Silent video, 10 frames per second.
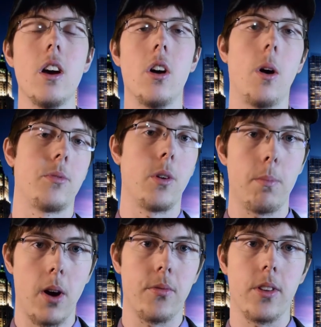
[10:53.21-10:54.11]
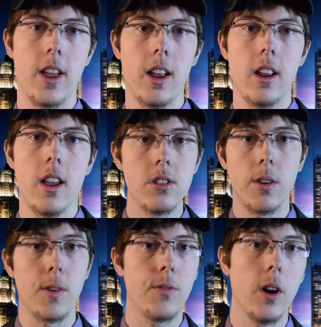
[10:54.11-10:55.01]
Oh, I'm so pumped for that. So
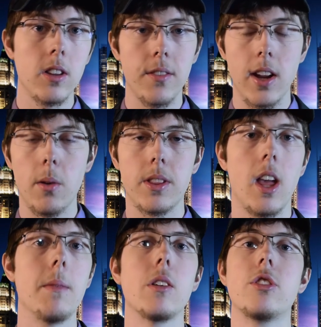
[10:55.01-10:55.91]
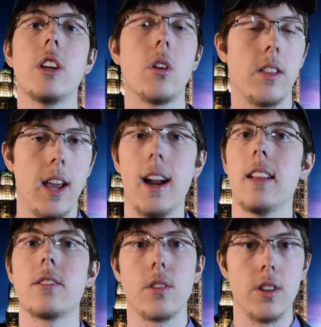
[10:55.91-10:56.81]
if you felt left out with the MLG or the
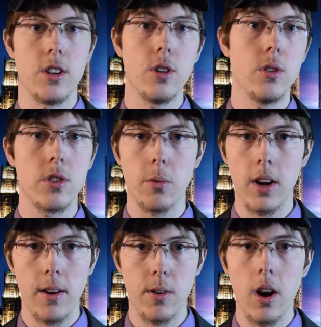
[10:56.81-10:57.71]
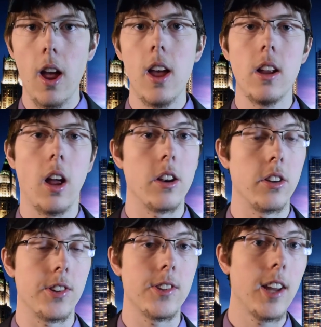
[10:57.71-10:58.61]
edits or the news or whatever,
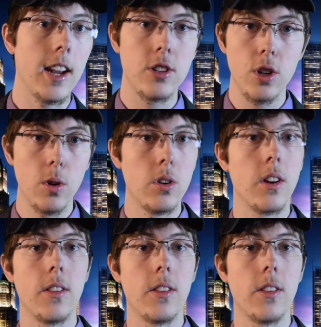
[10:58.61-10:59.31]
just stay tuned.